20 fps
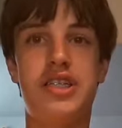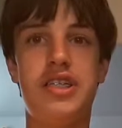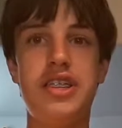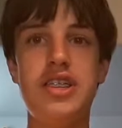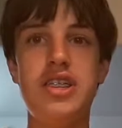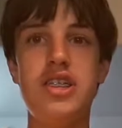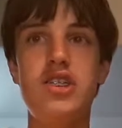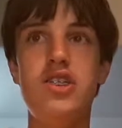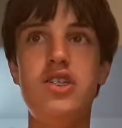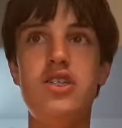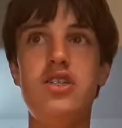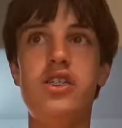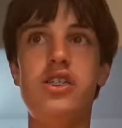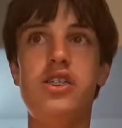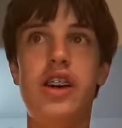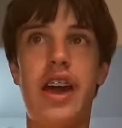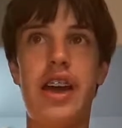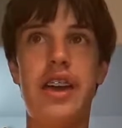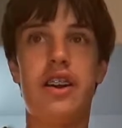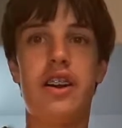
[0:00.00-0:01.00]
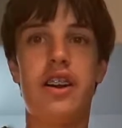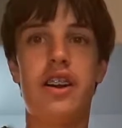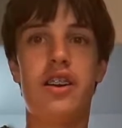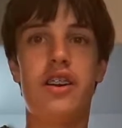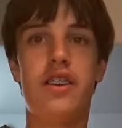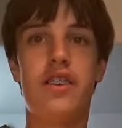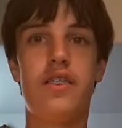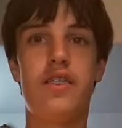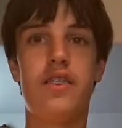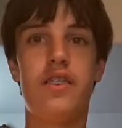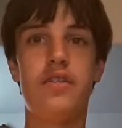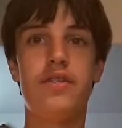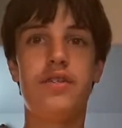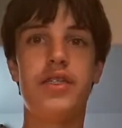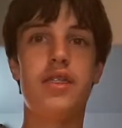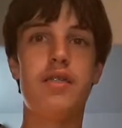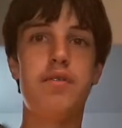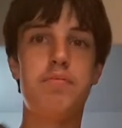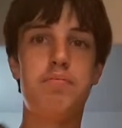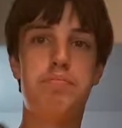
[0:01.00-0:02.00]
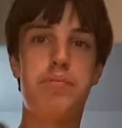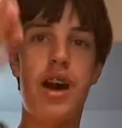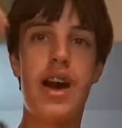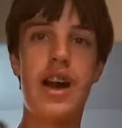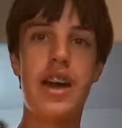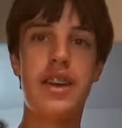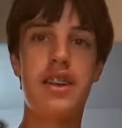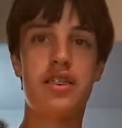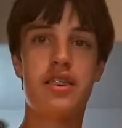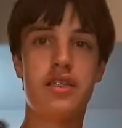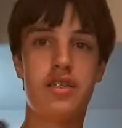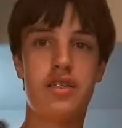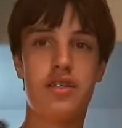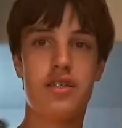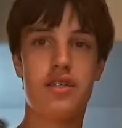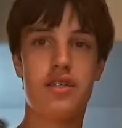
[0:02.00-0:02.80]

see you later. Bye!